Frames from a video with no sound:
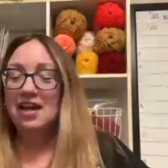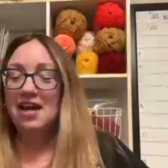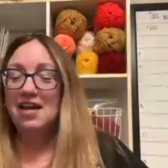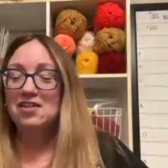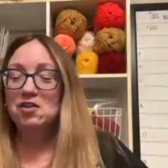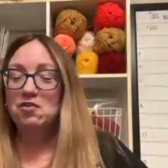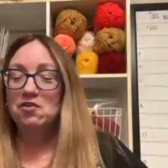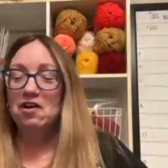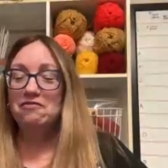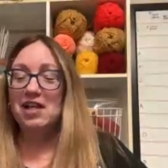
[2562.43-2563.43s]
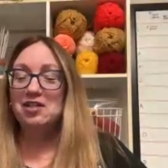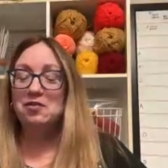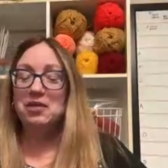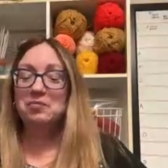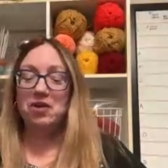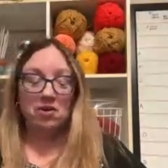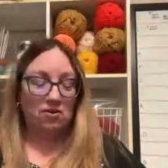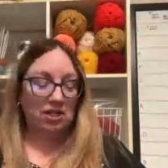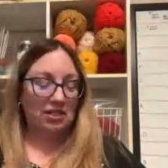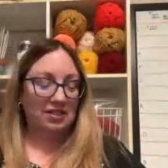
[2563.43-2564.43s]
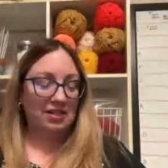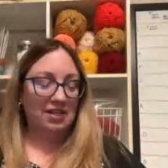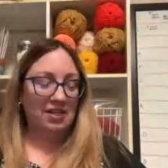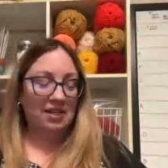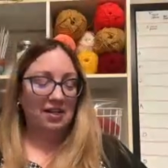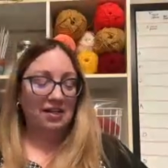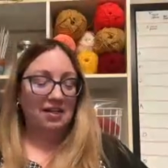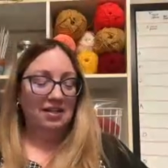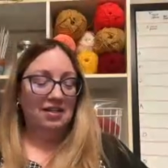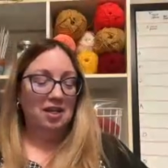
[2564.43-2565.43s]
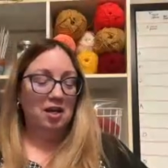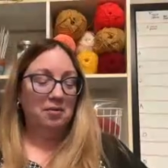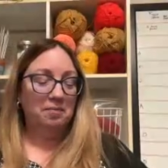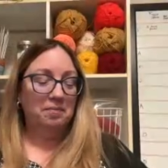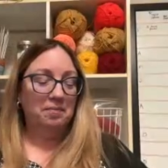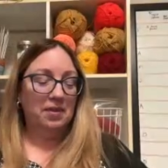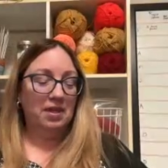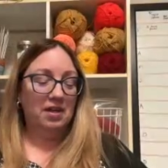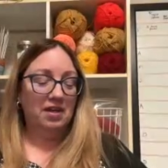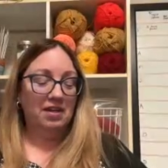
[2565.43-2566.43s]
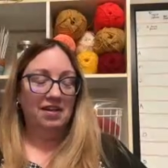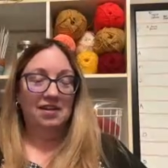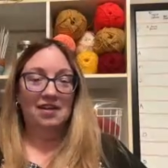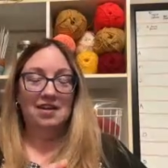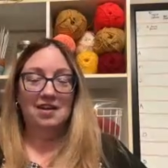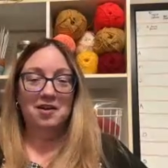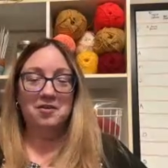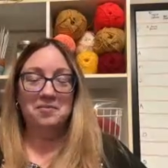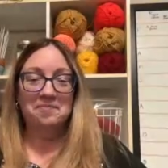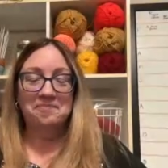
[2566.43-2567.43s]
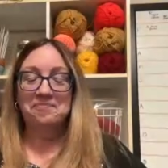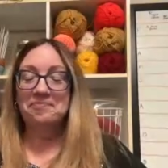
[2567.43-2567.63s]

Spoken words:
You were off last week, priorities. Yeah. Um,